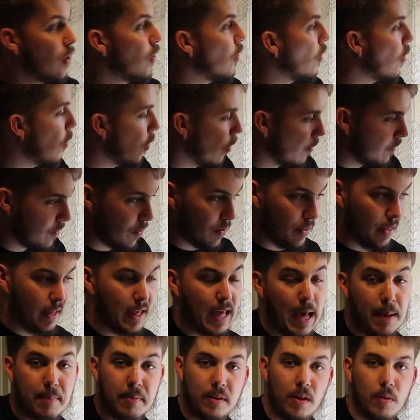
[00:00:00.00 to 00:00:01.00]
or through the
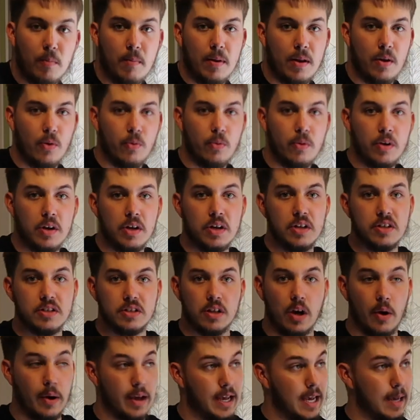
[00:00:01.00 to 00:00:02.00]
gap in the middle,
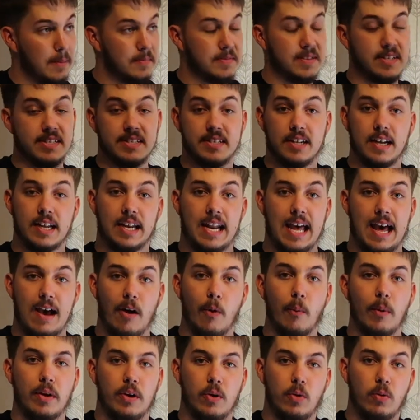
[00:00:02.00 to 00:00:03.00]
so it keeps the sun
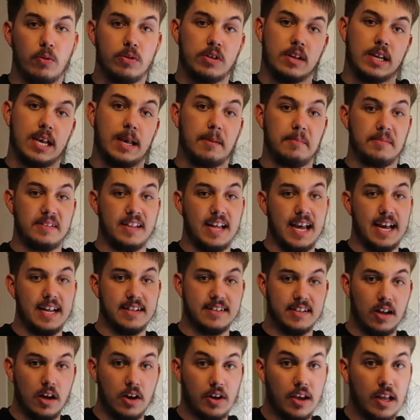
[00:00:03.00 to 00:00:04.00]
out and it also keeps the air
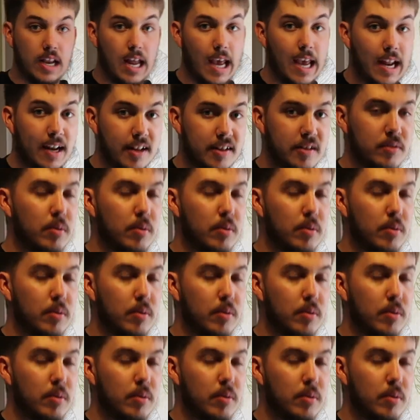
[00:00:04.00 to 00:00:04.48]
circulating as